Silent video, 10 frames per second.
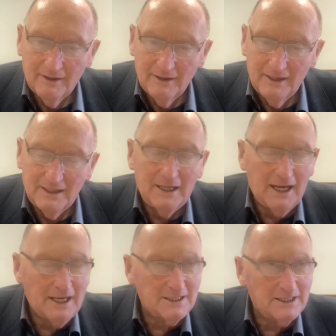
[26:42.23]
the
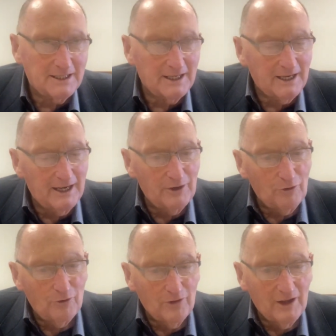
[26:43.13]
test in
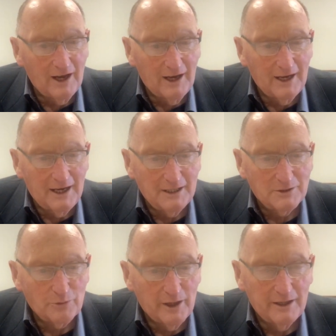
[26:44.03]
all that is
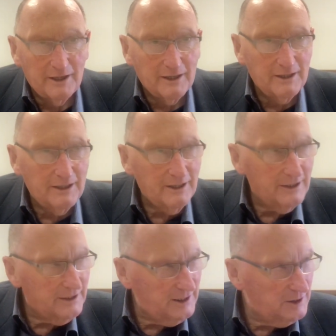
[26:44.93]
whether
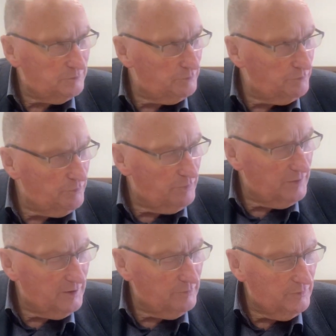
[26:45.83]
these
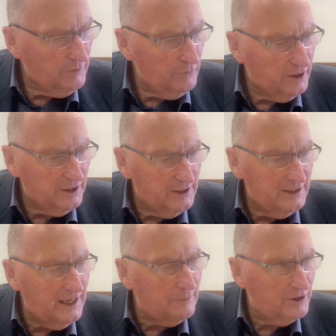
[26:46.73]
we can
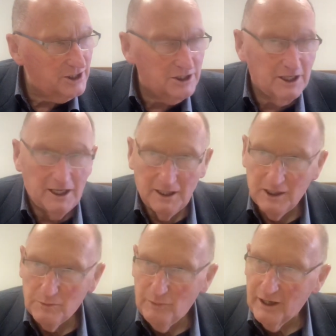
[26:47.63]
demonstrate the
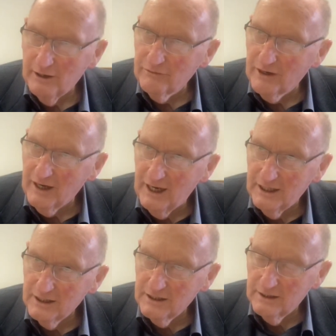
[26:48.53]
Spirit of
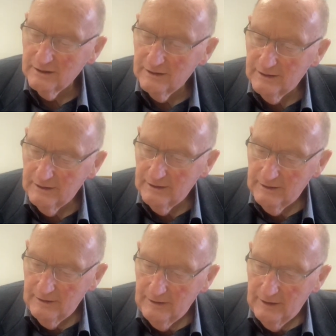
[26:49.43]
Christ.
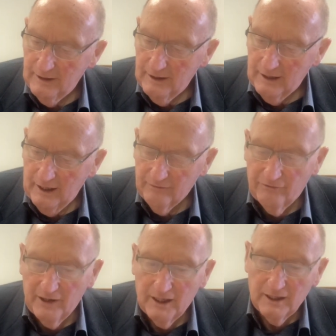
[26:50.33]
And
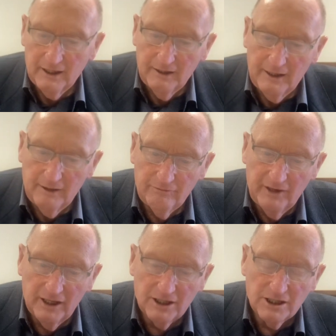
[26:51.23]
finally, in
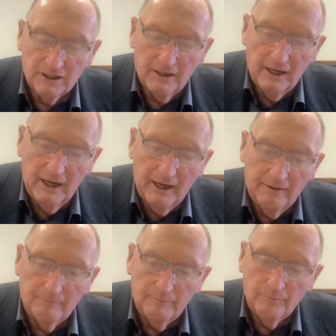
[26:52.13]
verse,
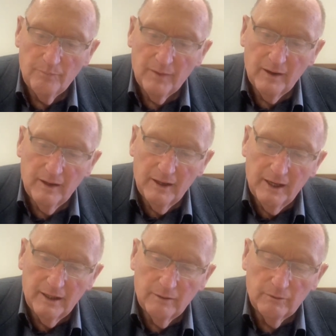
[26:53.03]
and
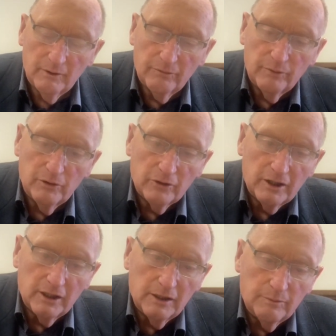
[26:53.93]
if we look
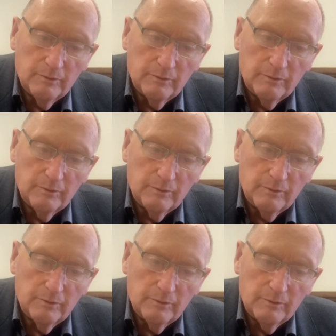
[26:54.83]
at the